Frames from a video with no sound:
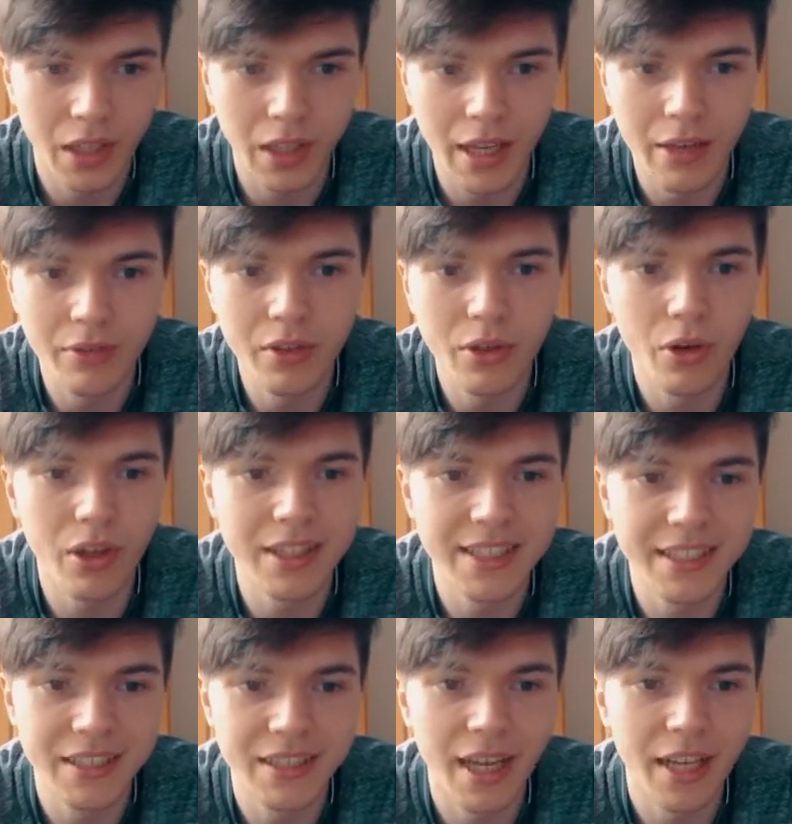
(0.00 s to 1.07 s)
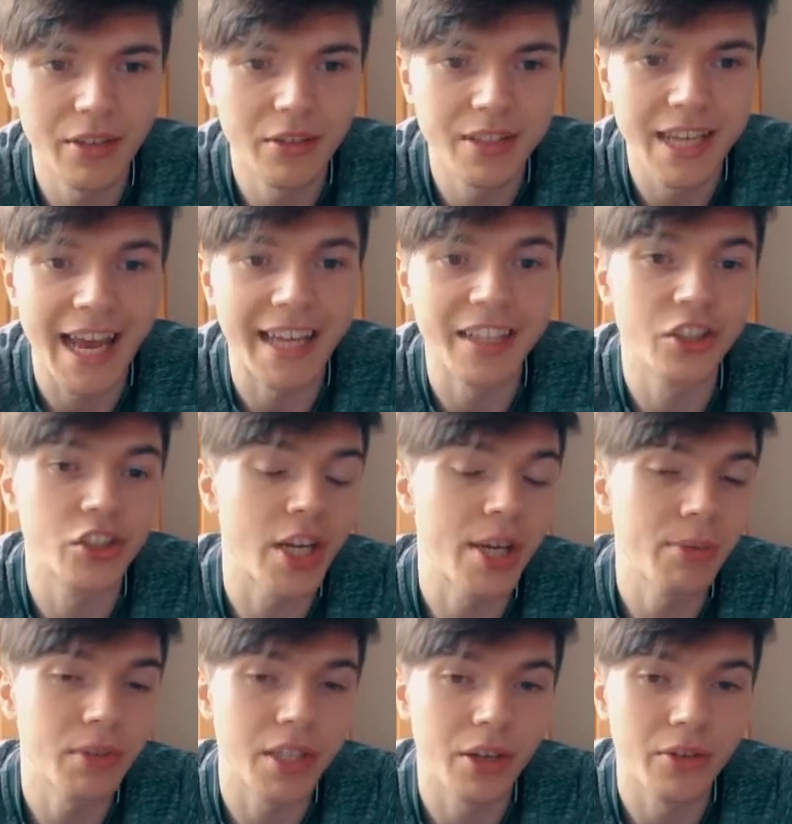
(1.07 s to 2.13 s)
Life in the early sixteen hundreds at
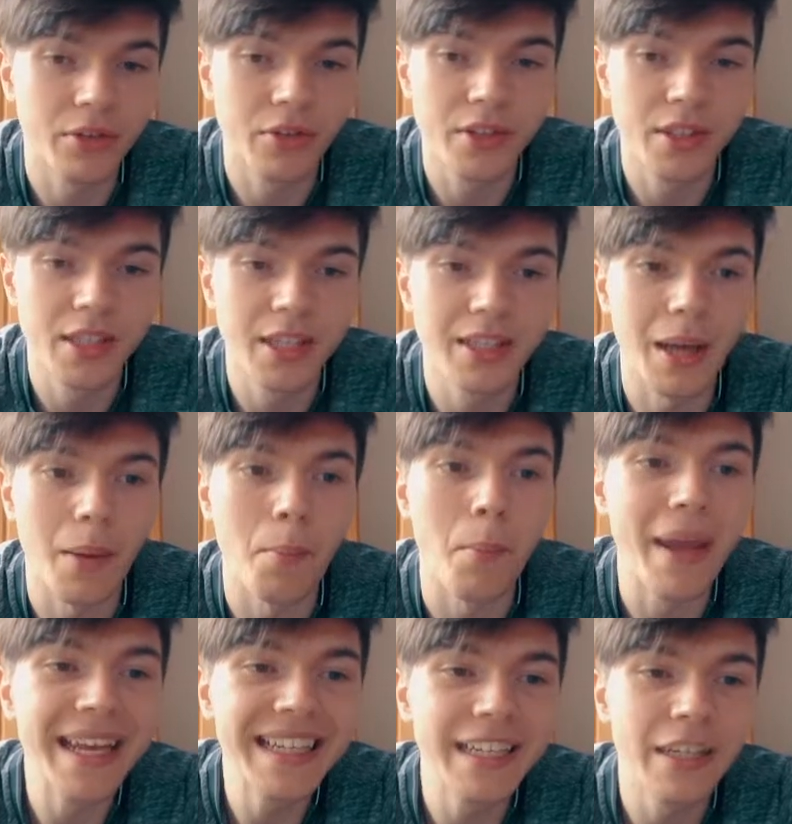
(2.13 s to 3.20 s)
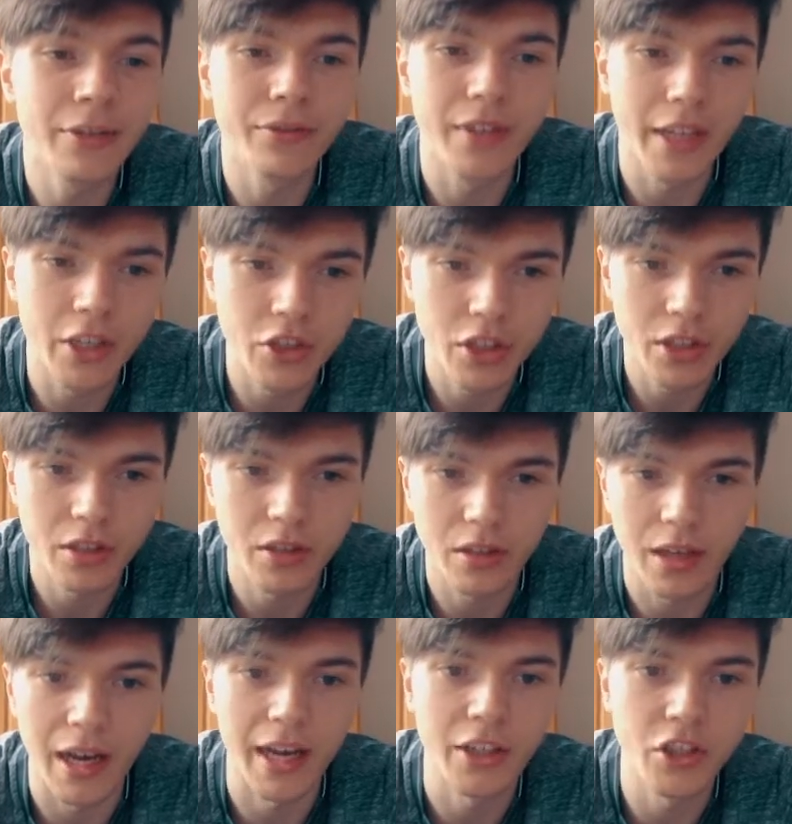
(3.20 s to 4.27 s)
Jamestown is considered mainly of danger,
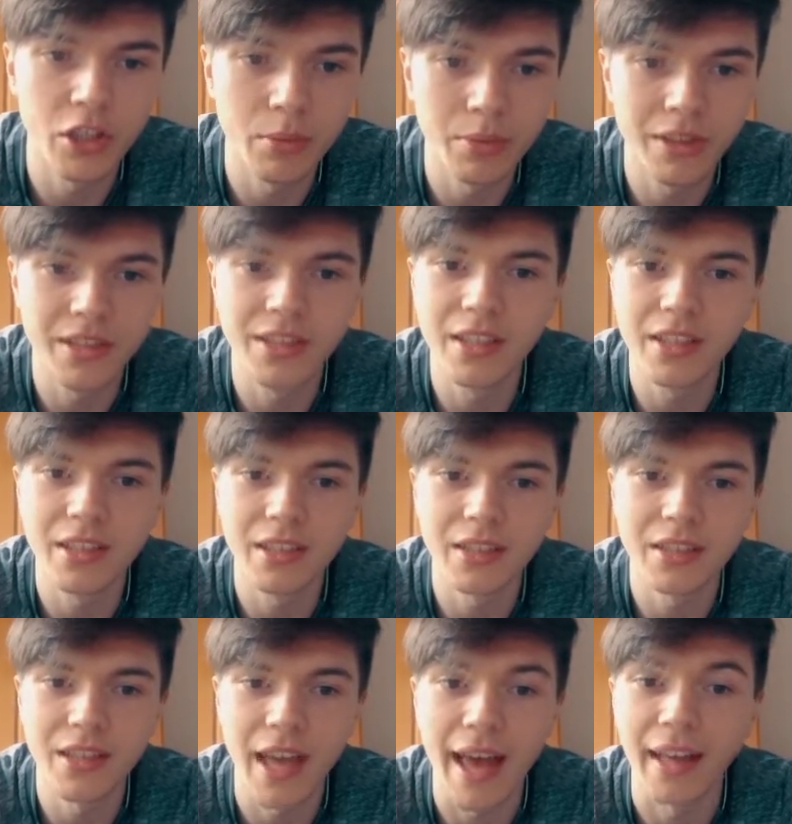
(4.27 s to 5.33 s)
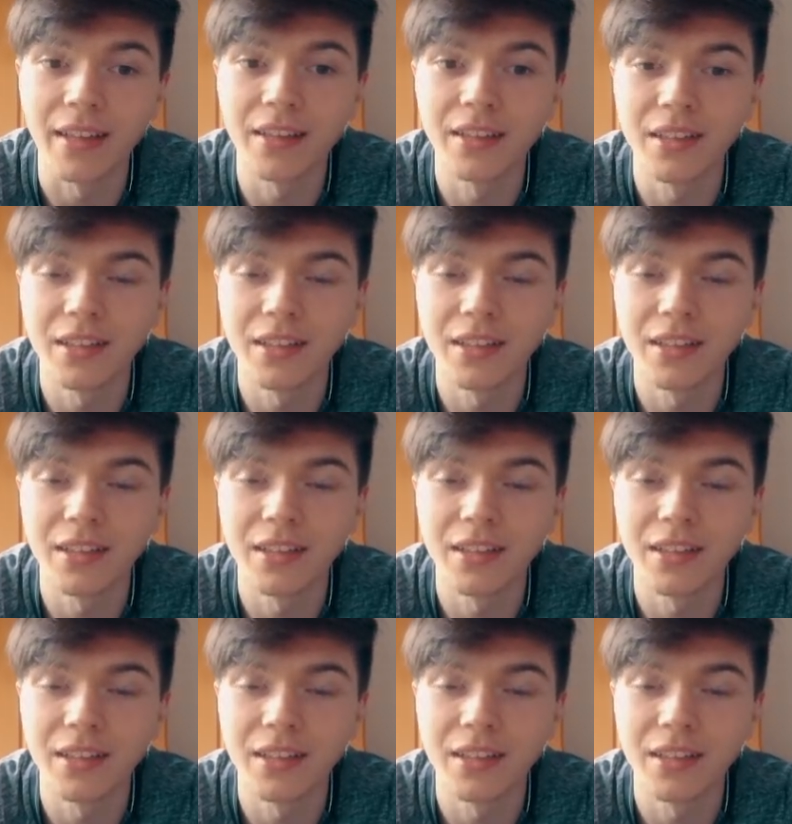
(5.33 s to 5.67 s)
hardship, diseases and